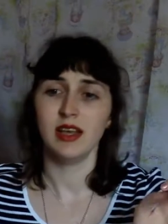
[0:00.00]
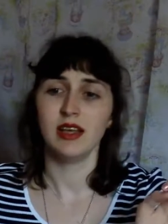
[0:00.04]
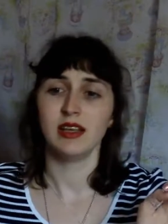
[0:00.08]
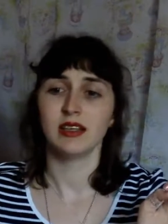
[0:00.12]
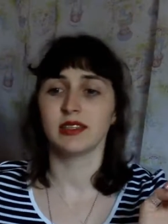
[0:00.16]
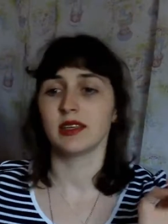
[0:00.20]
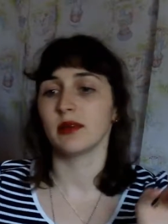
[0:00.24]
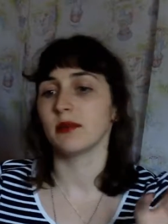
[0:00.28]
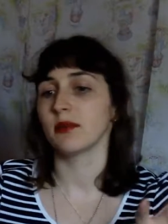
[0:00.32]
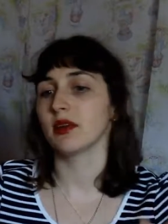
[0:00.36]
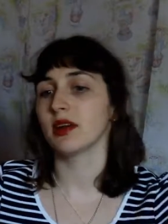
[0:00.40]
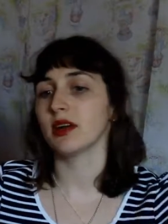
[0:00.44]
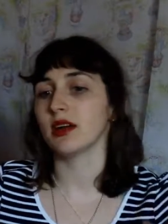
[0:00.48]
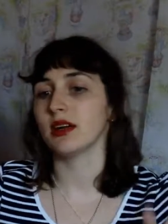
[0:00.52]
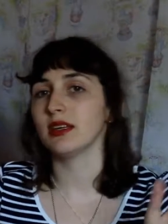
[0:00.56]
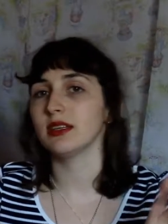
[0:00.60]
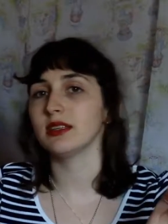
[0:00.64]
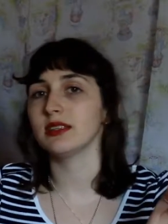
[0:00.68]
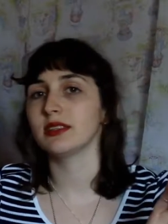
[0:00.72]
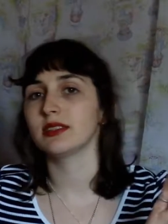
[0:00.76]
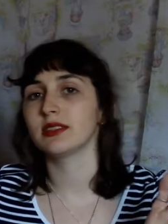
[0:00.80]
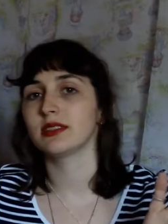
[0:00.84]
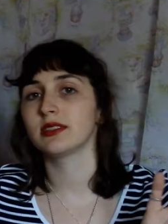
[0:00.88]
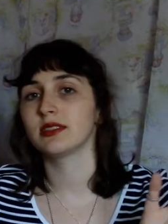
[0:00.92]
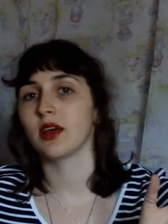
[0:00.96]
some
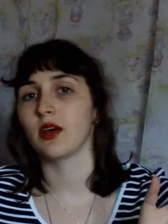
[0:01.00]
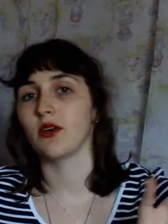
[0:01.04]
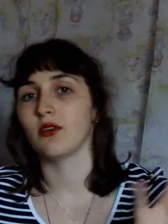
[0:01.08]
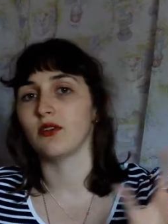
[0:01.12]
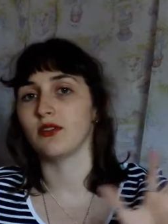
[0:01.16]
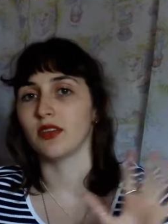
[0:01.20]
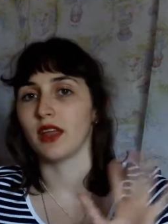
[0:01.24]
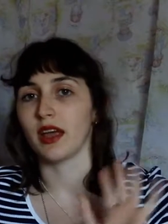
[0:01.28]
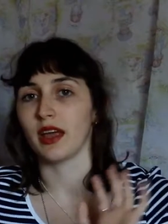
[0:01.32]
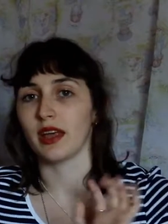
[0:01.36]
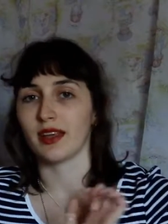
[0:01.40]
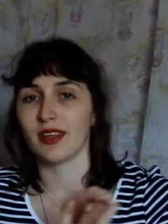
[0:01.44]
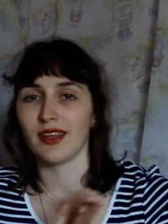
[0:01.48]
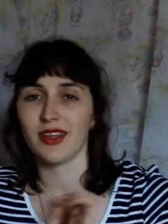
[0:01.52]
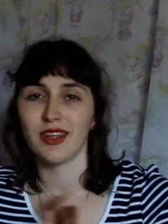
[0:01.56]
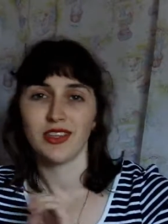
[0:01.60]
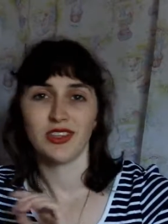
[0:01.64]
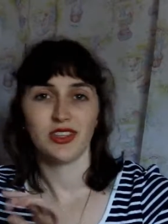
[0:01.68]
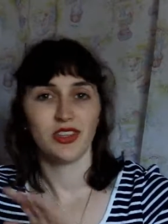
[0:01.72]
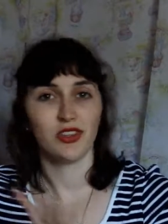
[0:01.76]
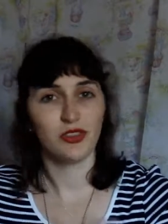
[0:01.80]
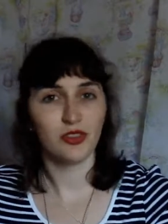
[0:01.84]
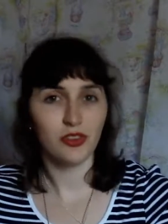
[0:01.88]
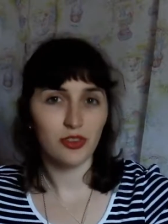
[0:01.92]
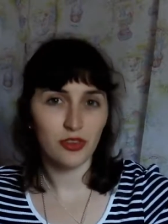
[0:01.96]
cars sell for like
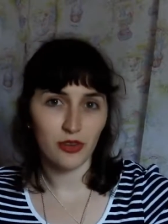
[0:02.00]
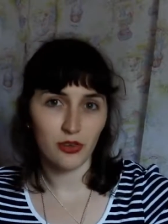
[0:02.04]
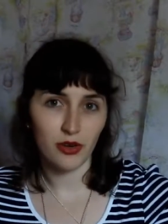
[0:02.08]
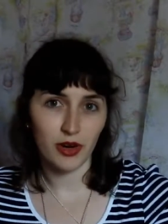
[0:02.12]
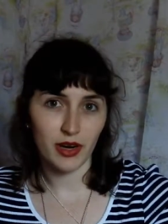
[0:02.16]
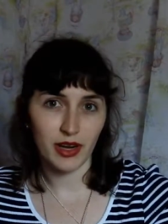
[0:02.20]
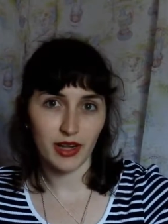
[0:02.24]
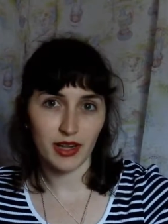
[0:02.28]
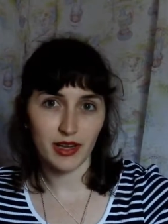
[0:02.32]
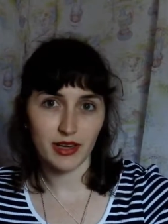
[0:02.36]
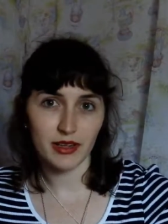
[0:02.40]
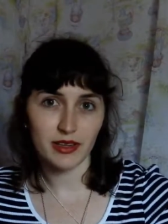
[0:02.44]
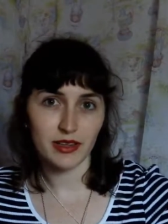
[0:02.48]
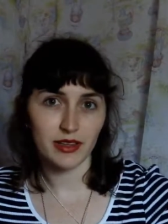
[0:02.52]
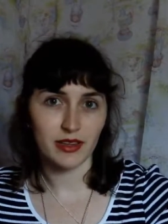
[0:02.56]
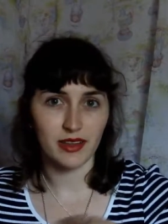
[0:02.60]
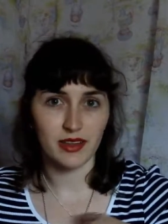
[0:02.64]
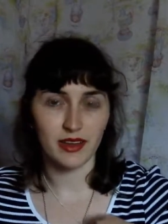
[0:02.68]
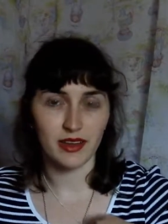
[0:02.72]
two grand and